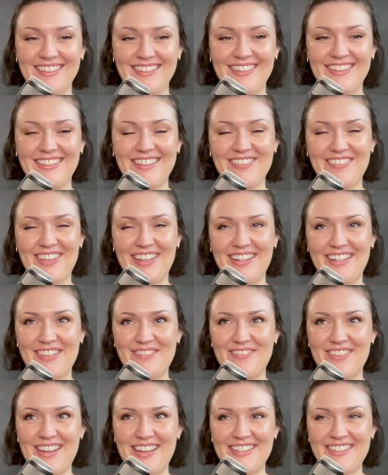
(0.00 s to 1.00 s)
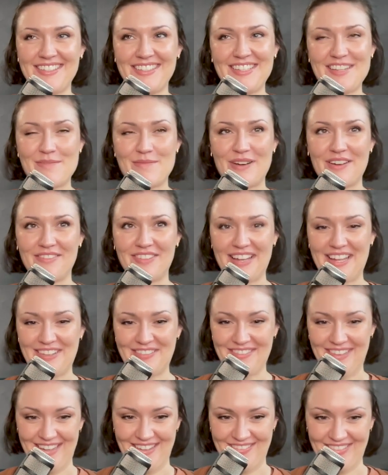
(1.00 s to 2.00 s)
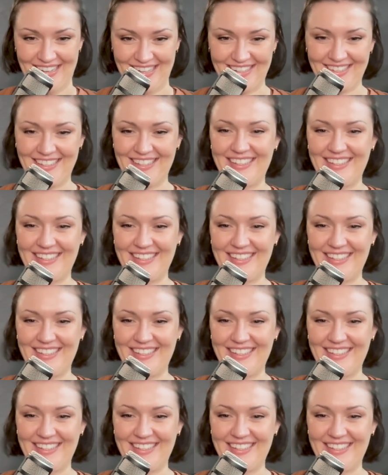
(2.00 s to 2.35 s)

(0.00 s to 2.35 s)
I love that. Invited to provide feedback.